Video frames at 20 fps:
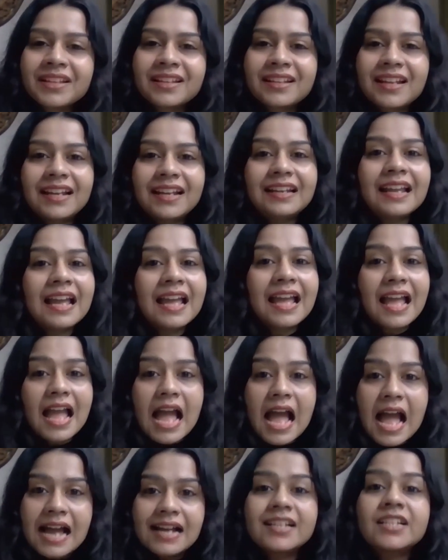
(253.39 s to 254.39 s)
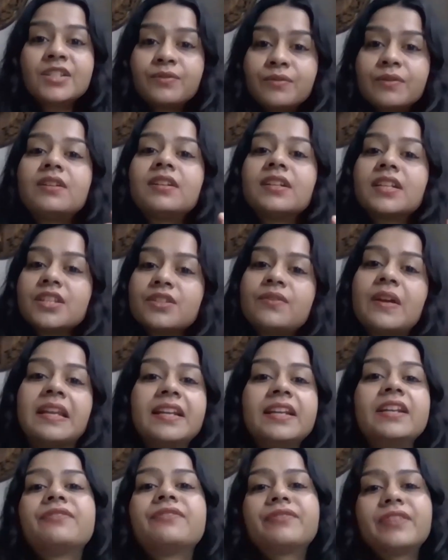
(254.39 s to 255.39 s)
right? Ads work is
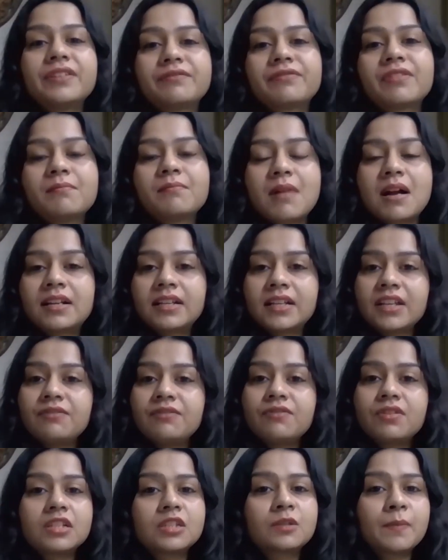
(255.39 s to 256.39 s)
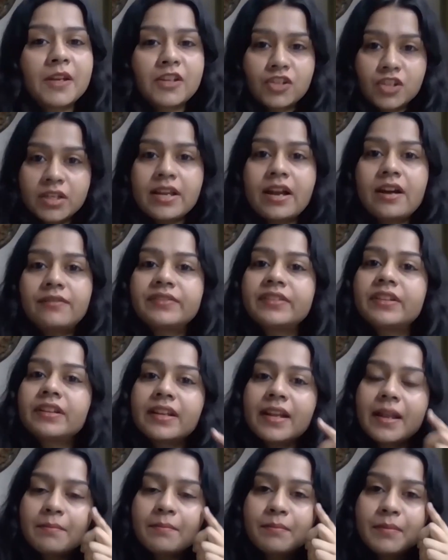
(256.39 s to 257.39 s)
very different from marketing work, especially after
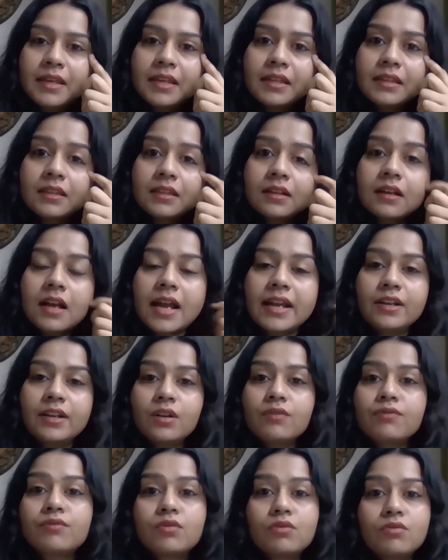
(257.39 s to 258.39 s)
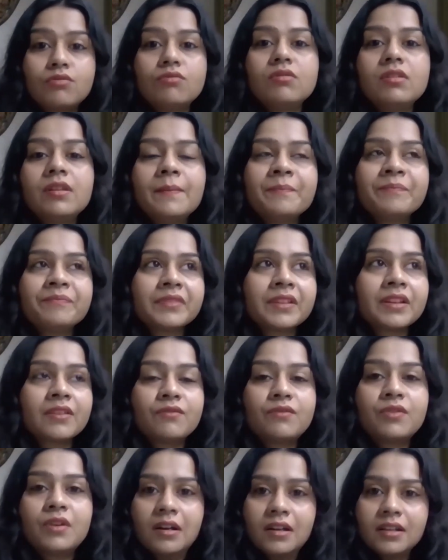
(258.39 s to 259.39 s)
MBA. The kind of cool
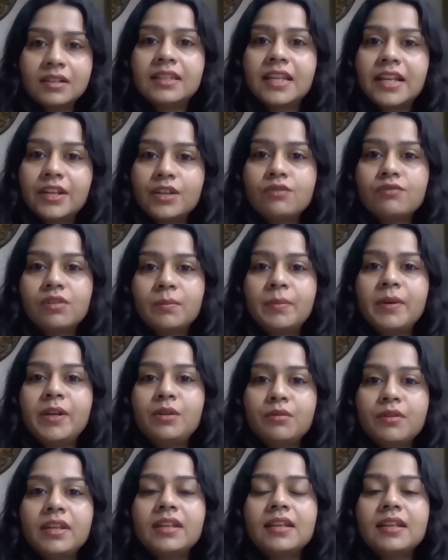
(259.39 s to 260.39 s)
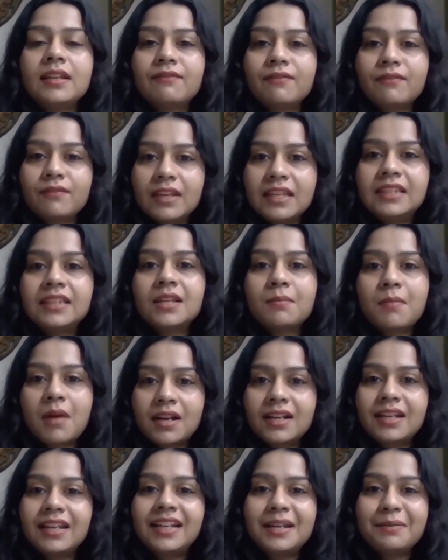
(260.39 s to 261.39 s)
work that you will be doing in the
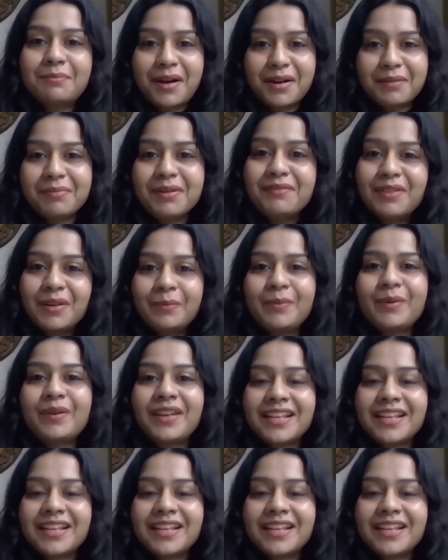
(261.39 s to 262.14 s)
marketing department will be on